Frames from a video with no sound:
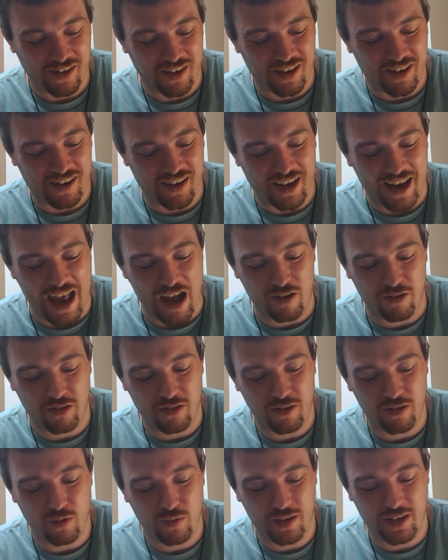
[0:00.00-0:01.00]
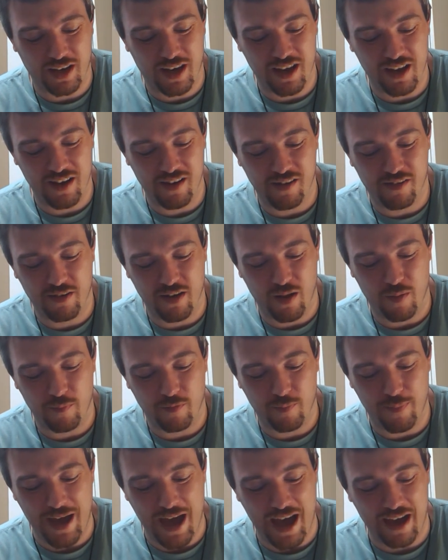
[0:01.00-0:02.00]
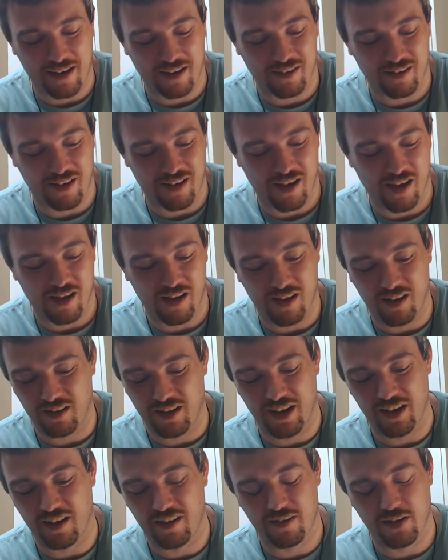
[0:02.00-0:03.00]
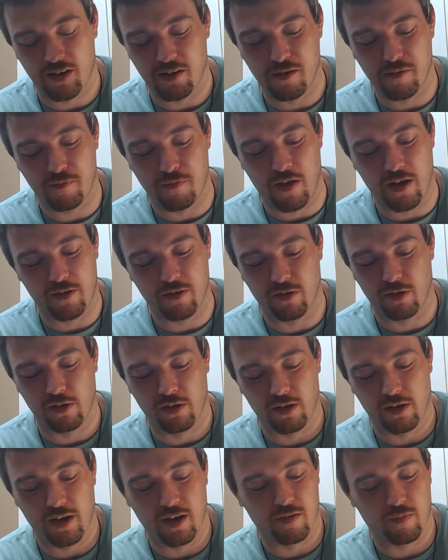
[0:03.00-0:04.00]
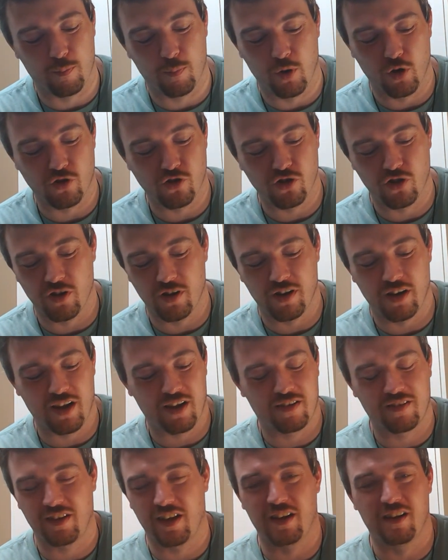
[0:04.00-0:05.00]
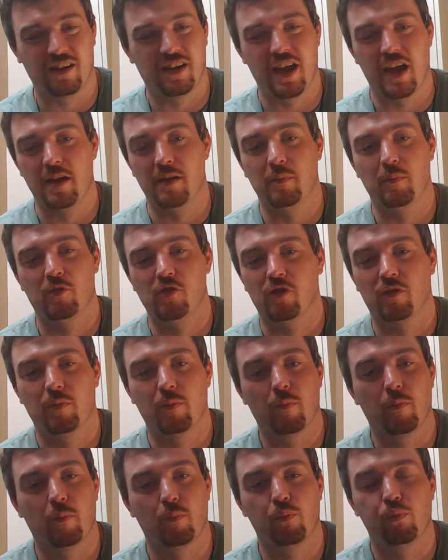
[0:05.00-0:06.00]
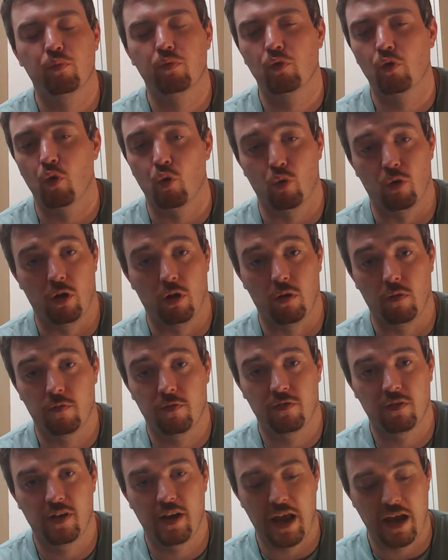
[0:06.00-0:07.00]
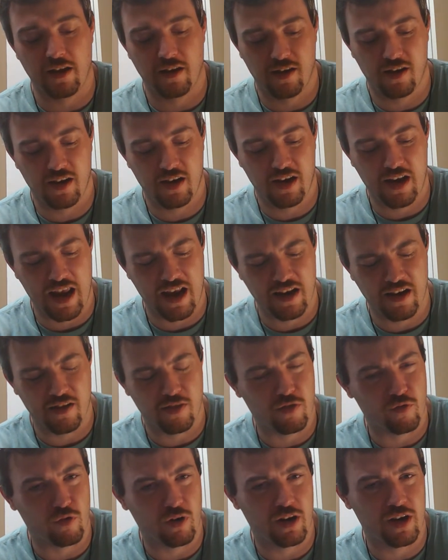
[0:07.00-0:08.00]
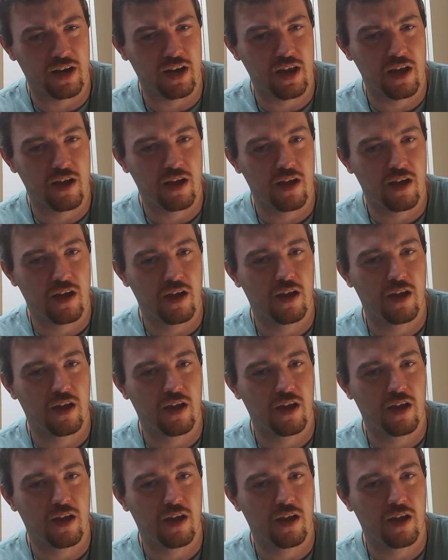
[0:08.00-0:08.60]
Then the counselor with the kids comes back, and like I said, and he finds the little kid's butcher, and I said it, and just brutal for 1983...